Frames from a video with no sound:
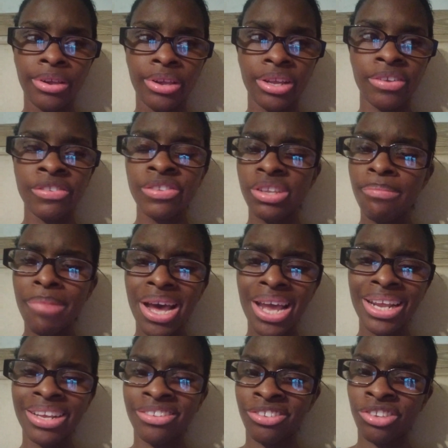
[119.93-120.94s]
If
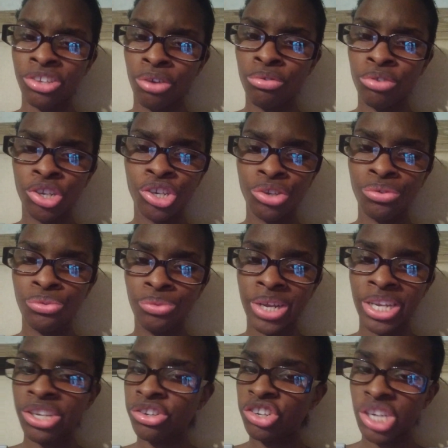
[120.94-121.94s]
somebody insults you
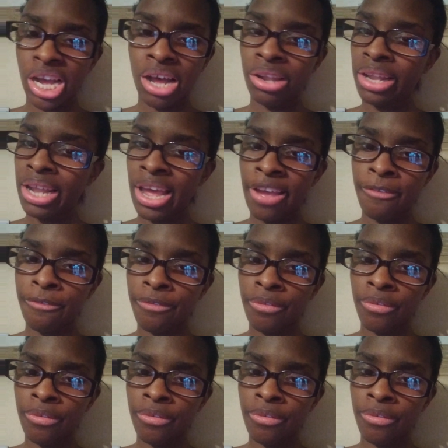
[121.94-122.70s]
in your child life